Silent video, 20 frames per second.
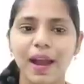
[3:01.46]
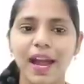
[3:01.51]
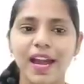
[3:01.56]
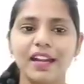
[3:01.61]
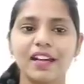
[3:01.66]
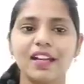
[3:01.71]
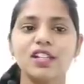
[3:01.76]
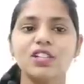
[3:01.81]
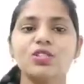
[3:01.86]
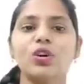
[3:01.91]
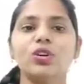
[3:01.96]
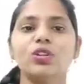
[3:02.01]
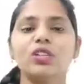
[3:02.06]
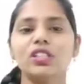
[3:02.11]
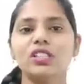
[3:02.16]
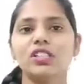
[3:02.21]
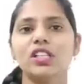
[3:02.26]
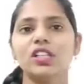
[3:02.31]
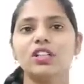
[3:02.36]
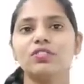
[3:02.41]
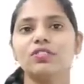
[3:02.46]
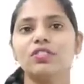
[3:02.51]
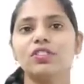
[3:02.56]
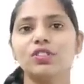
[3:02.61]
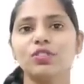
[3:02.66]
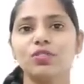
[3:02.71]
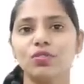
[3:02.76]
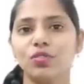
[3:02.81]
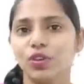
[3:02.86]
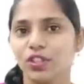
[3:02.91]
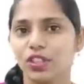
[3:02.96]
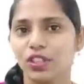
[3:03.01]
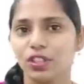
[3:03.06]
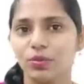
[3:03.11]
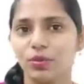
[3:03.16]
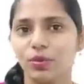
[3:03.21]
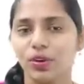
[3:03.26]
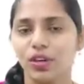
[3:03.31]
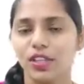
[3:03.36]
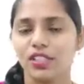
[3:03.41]
panels on the surface of water
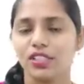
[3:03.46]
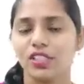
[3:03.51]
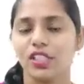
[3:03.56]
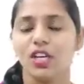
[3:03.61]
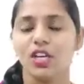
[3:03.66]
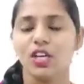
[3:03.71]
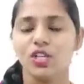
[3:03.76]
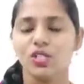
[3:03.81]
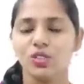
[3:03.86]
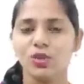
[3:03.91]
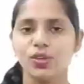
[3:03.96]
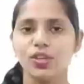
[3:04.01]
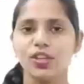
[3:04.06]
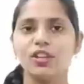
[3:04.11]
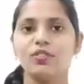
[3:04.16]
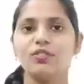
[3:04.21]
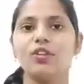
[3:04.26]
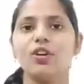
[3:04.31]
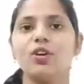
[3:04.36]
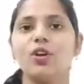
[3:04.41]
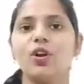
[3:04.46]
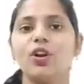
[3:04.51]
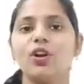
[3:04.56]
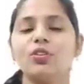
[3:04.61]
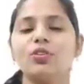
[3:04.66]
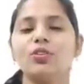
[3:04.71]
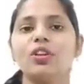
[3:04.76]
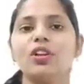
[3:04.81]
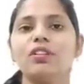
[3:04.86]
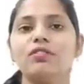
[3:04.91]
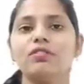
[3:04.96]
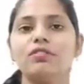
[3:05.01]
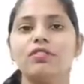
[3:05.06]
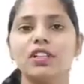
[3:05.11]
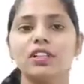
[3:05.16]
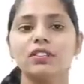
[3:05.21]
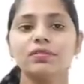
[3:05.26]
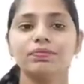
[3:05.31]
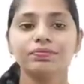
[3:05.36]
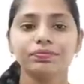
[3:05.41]
bodies so here we are not going
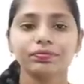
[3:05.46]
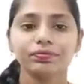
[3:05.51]
for